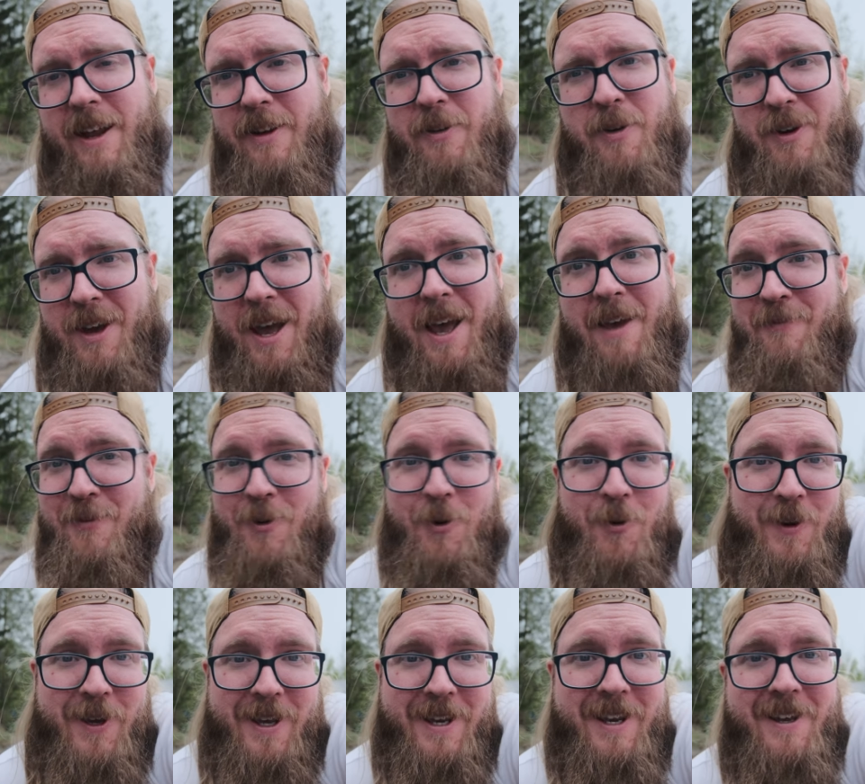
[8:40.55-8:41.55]
I have
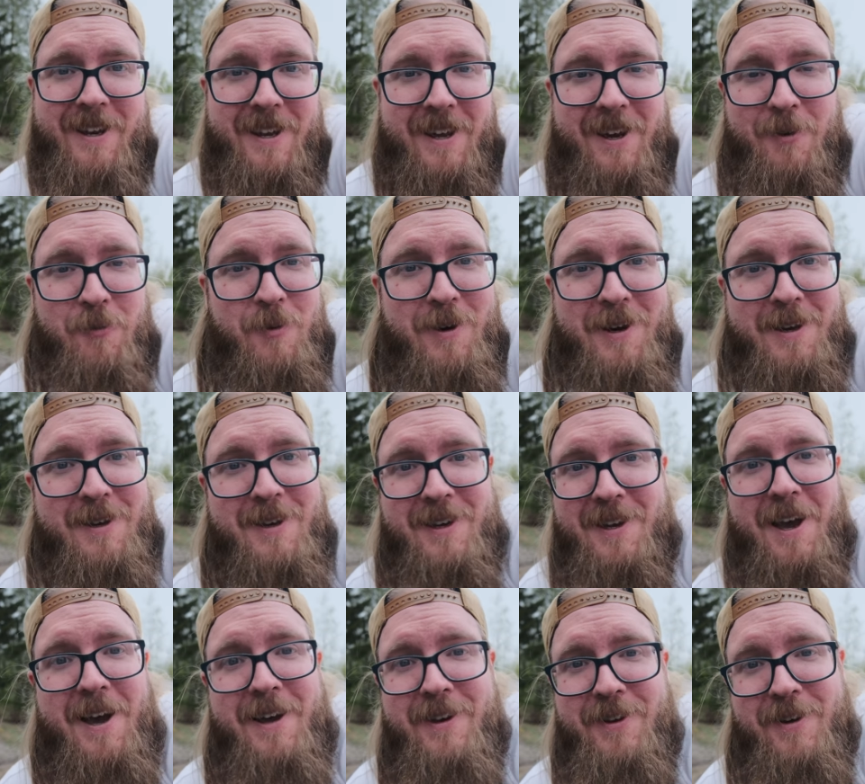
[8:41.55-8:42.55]
no idea what
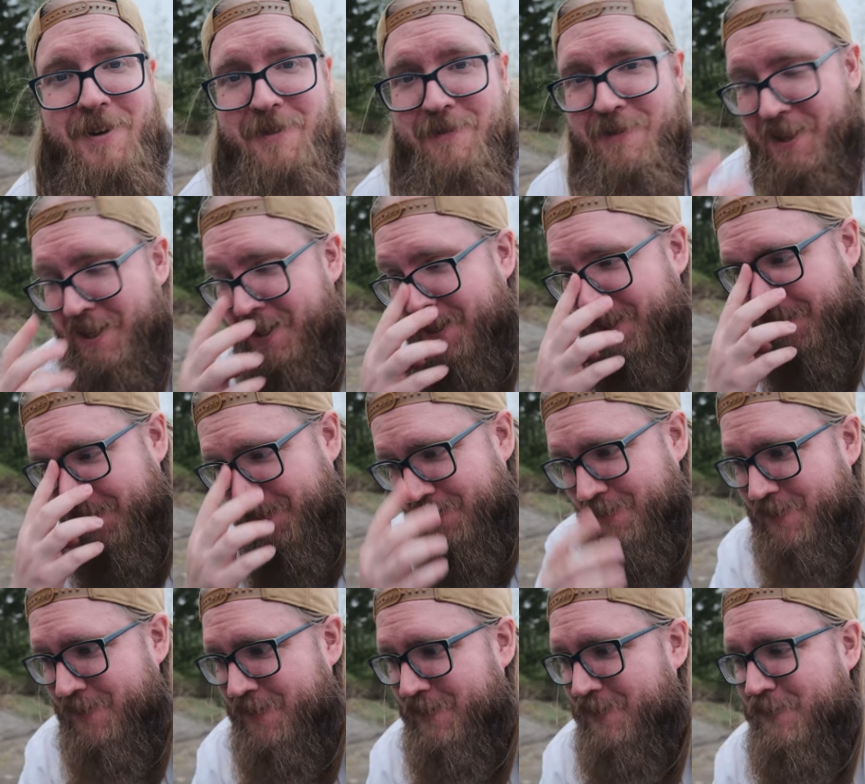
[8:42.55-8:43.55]
kind of
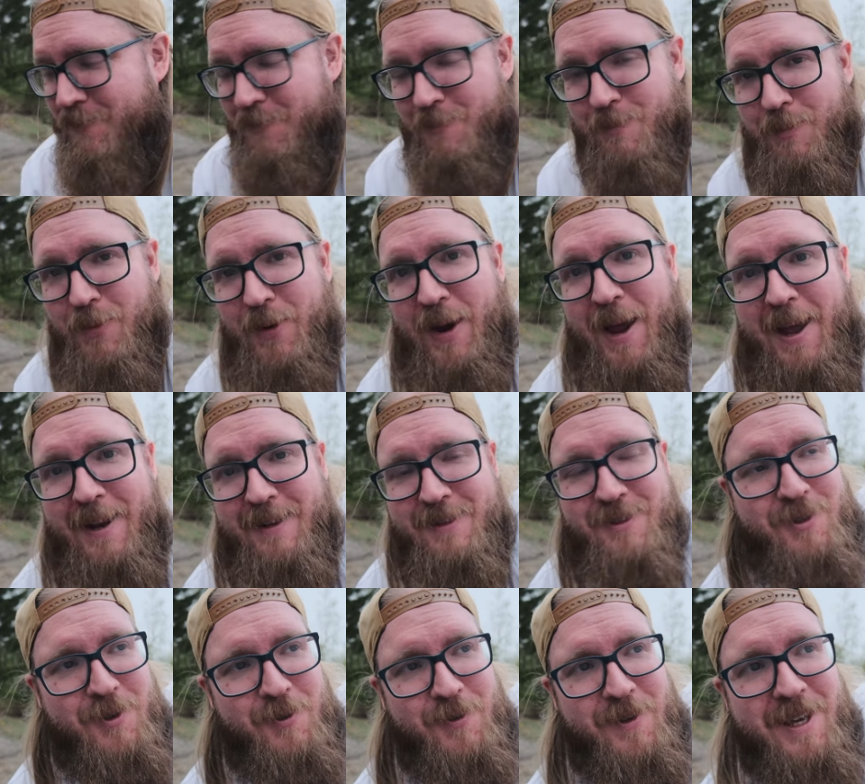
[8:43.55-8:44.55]
brand
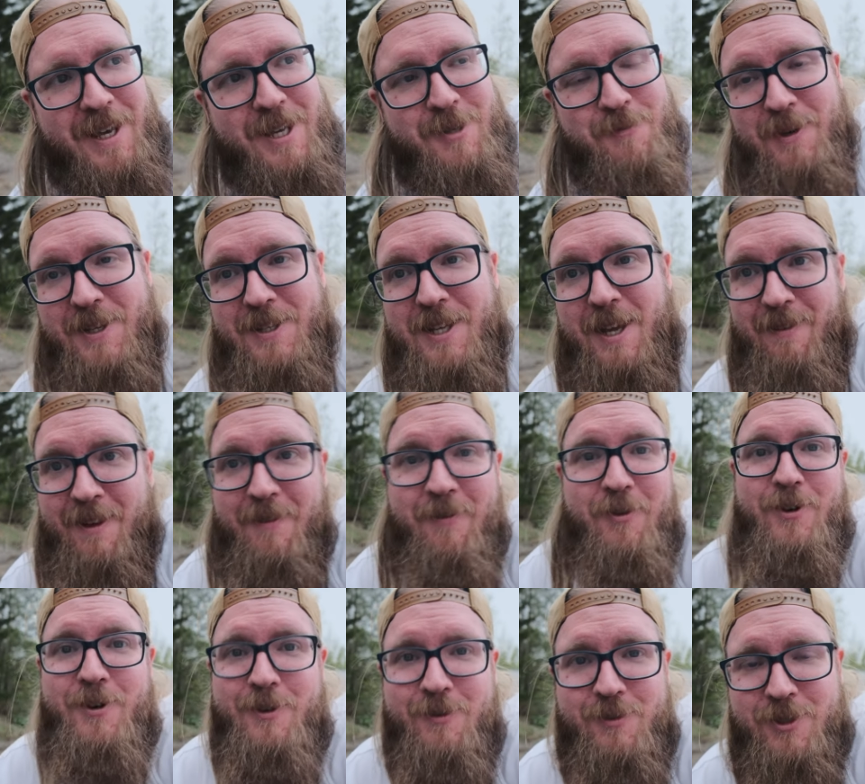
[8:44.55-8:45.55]
Sony is because I
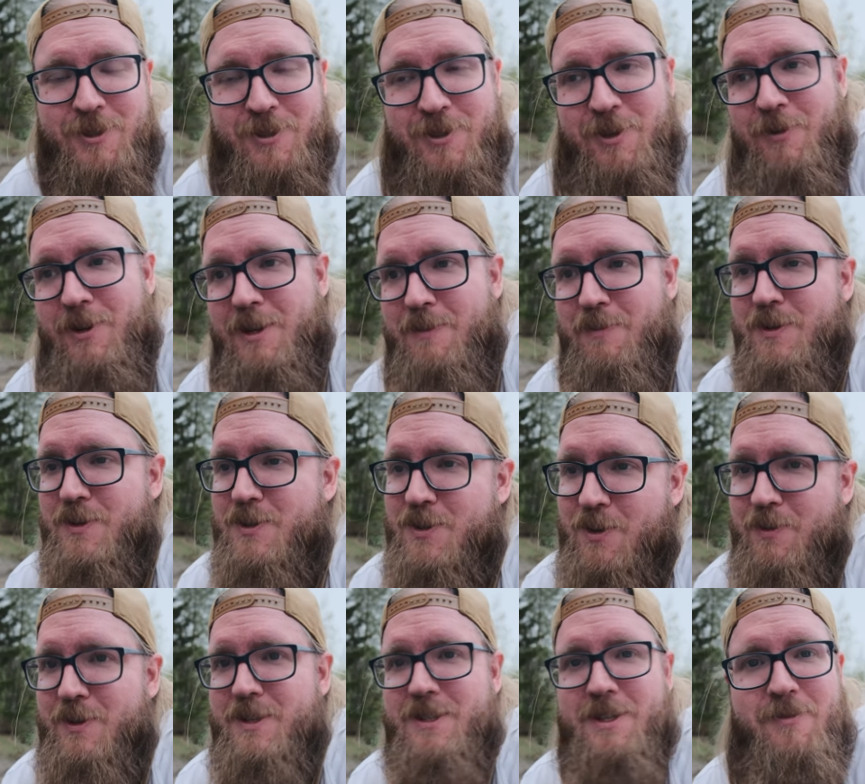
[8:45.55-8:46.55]
never used a Sony, but
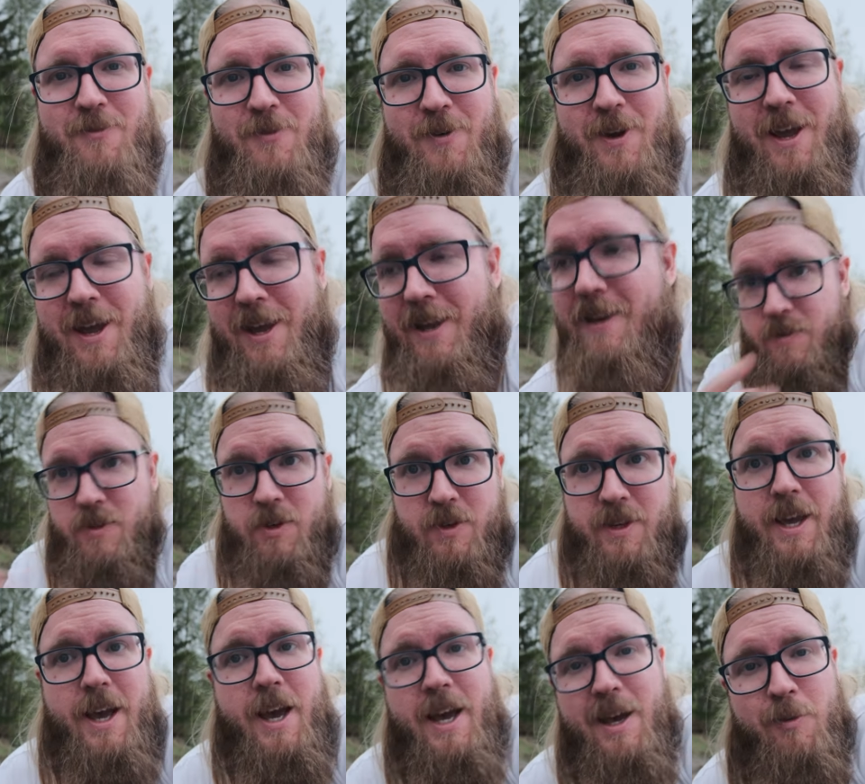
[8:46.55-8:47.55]
Sonys are great. So
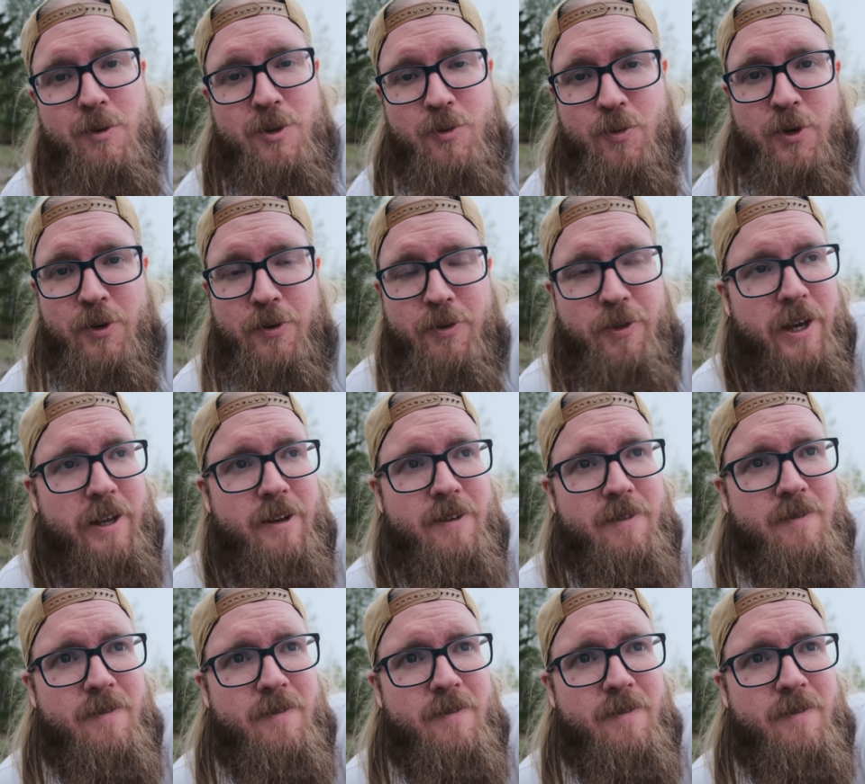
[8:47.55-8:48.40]
yeah, it was worth it.